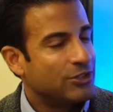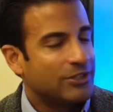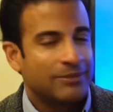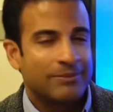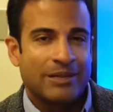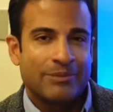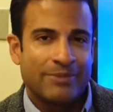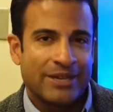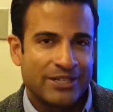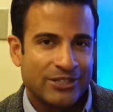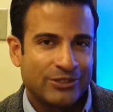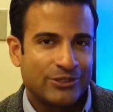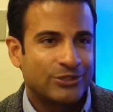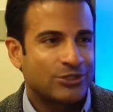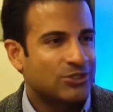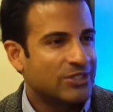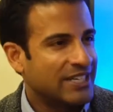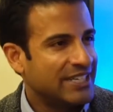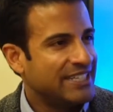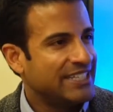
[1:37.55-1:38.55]
during my medical
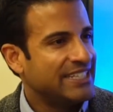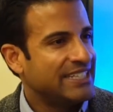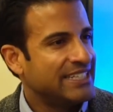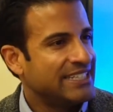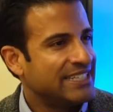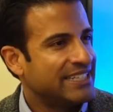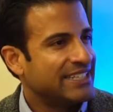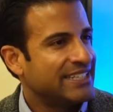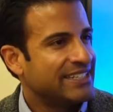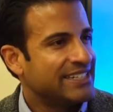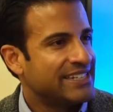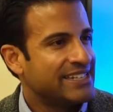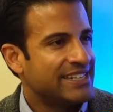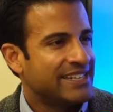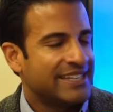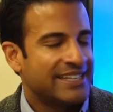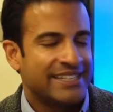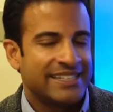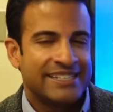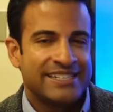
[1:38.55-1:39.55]
training
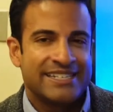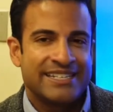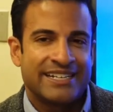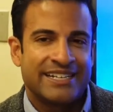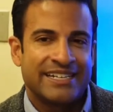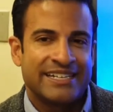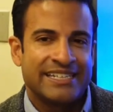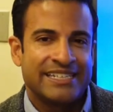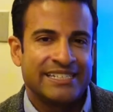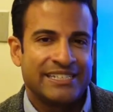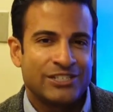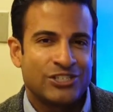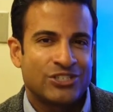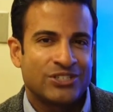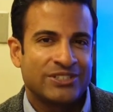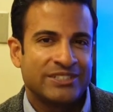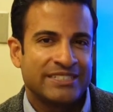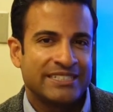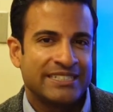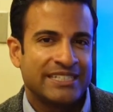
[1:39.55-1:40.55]
and
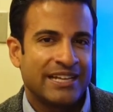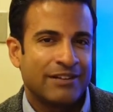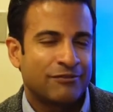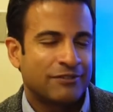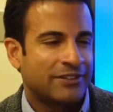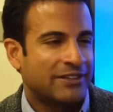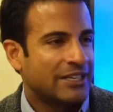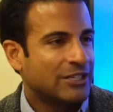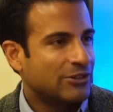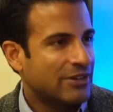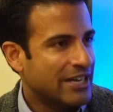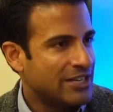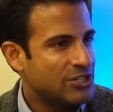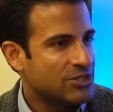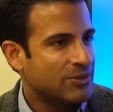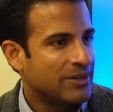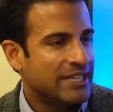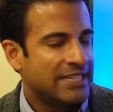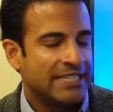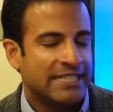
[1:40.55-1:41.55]
initially after I
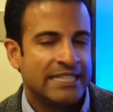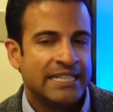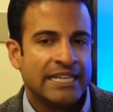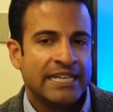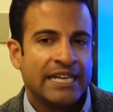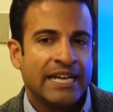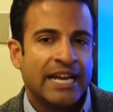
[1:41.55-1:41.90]
graduated,